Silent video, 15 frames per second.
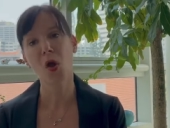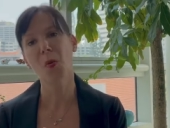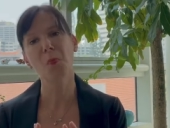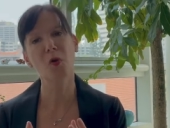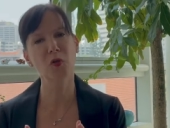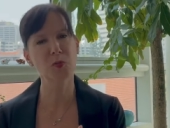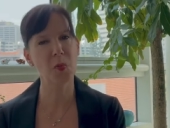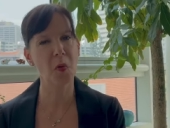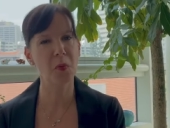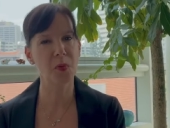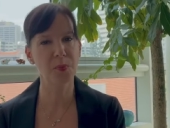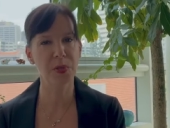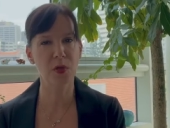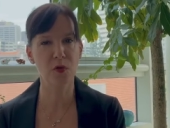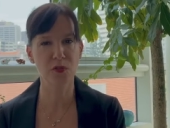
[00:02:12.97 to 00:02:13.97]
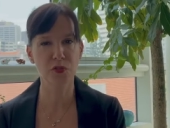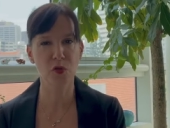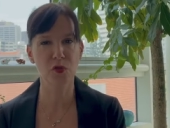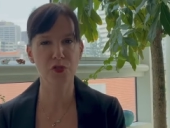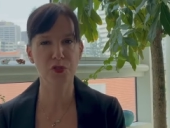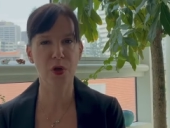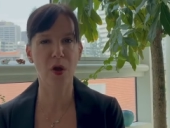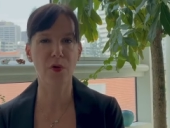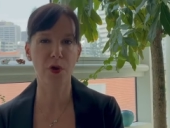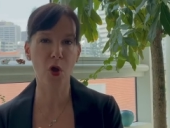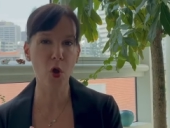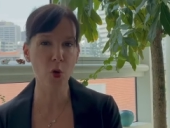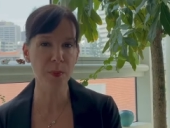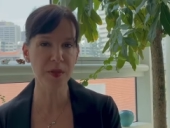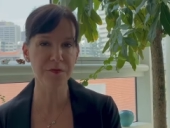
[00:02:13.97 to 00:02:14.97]
most probably because also our
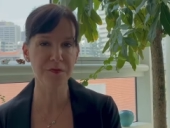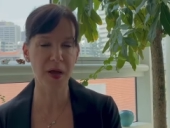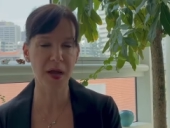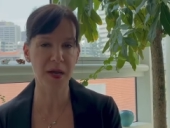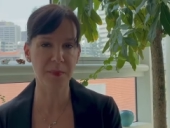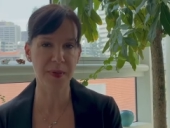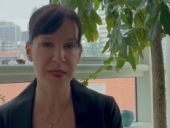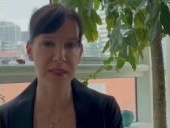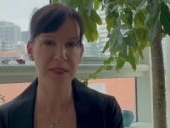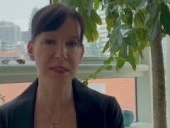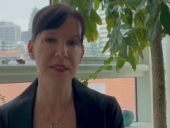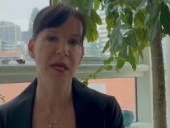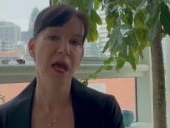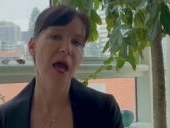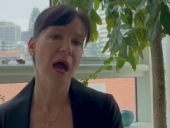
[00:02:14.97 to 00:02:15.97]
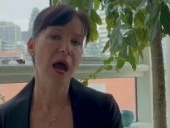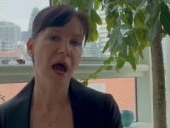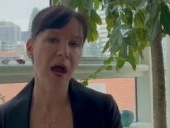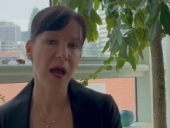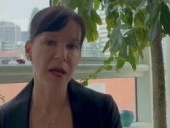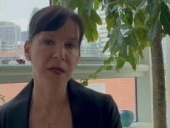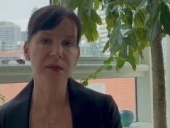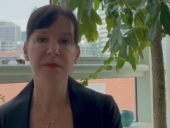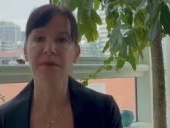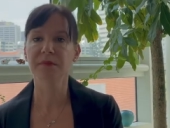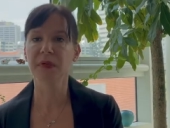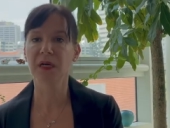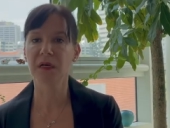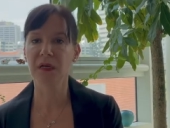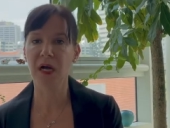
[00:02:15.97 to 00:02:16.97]
home environments are
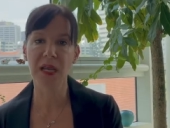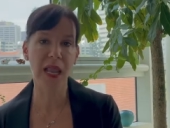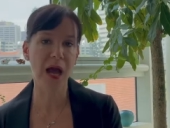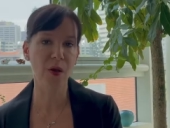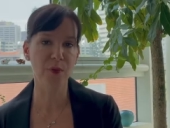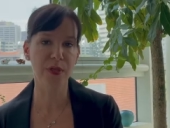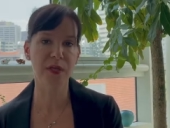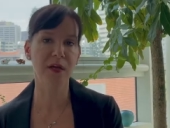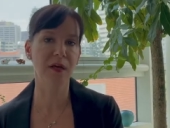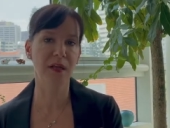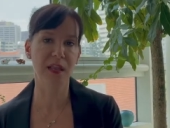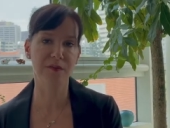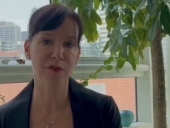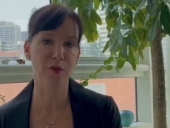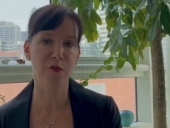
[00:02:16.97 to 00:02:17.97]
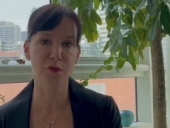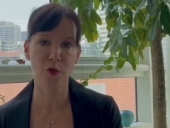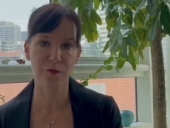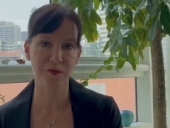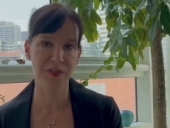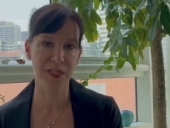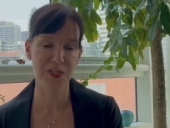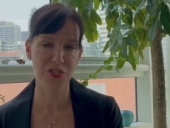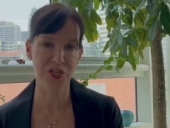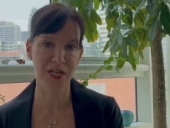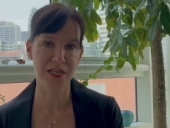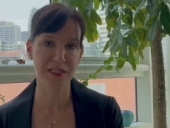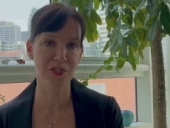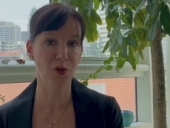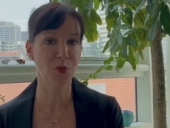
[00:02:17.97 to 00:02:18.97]
uh, allowing a level of
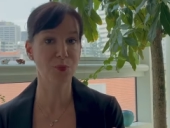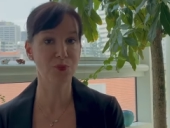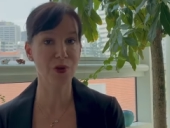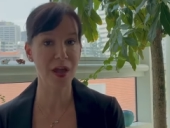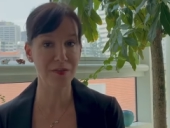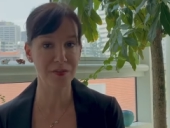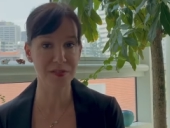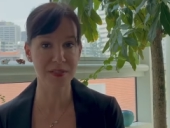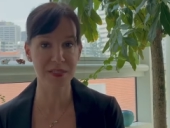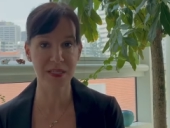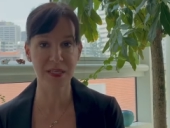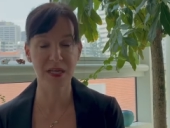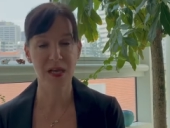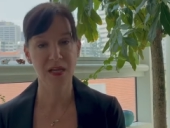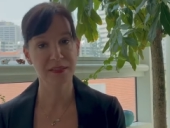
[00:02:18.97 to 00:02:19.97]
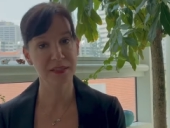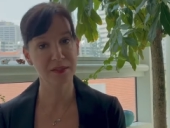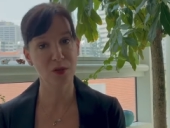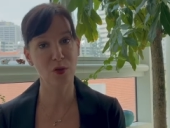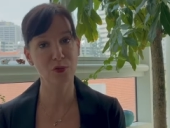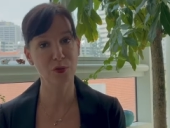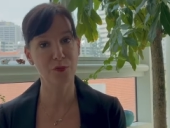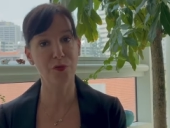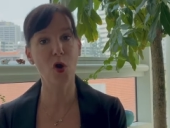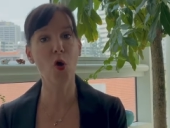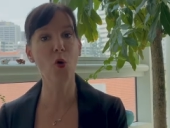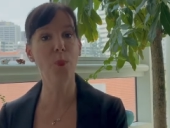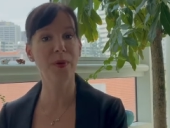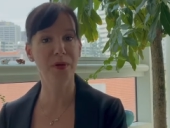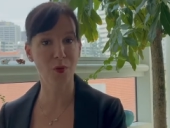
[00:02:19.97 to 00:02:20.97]
confidentiality and privacy that a lot of
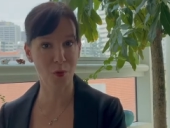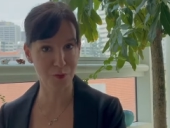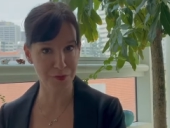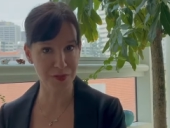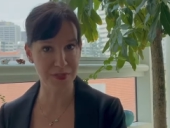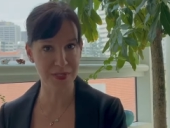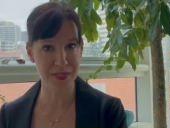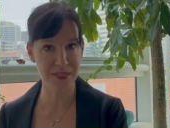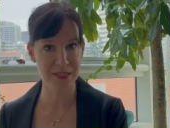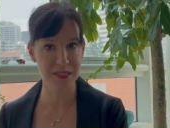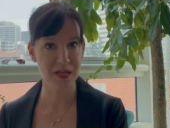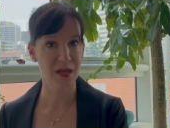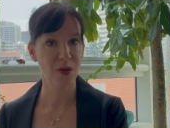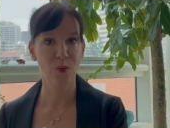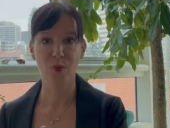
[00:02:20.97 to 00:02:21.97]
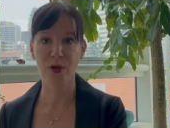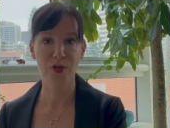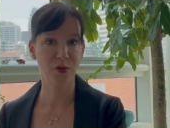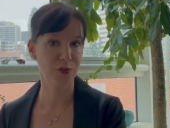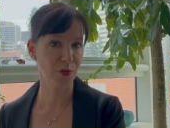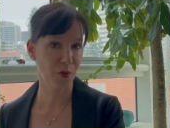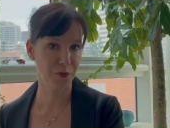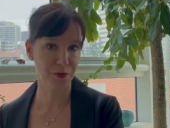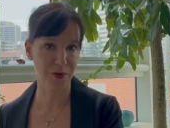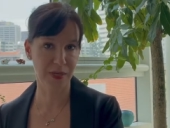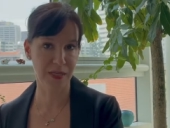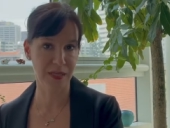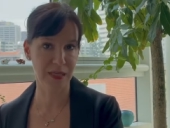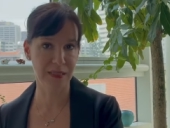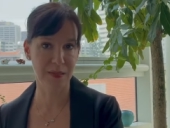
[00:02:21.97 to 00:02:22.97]
open offices were not offering
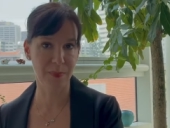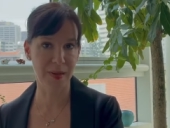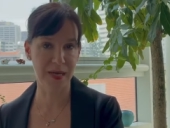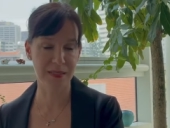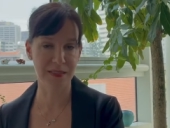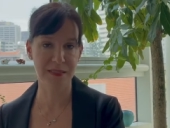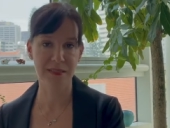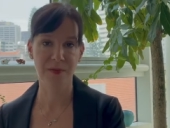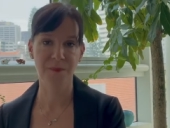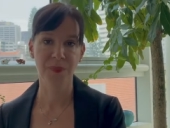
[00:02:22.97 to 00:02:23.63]
in the past.